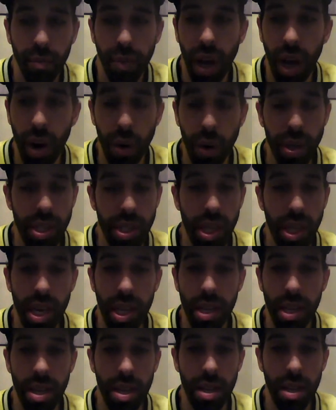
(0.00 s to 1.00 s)
I always say
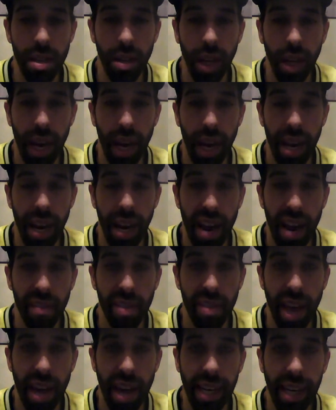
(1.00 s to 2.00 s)
you can't have
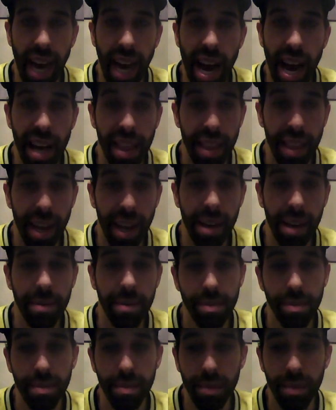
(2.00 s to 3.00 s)
that guy that
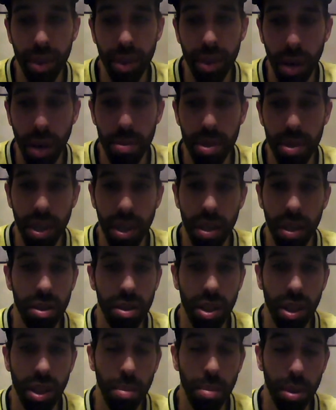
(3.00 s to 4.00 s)
comes in and
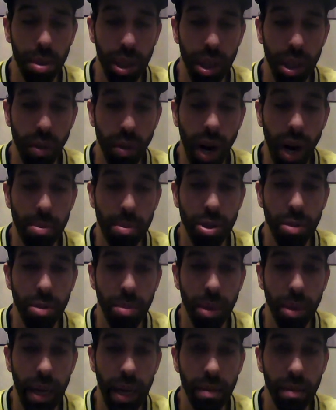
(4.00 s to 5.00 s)
just completely craps the
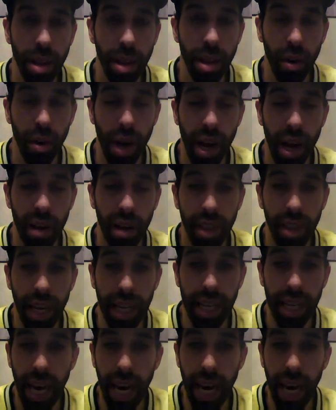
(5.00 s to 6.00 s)
bed. They don't have
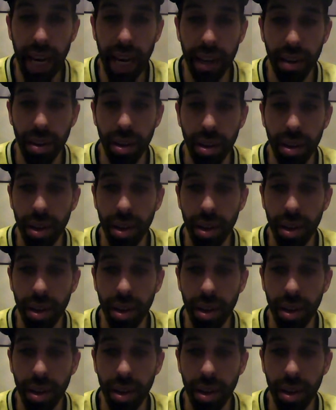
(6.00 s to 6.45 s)
that guy.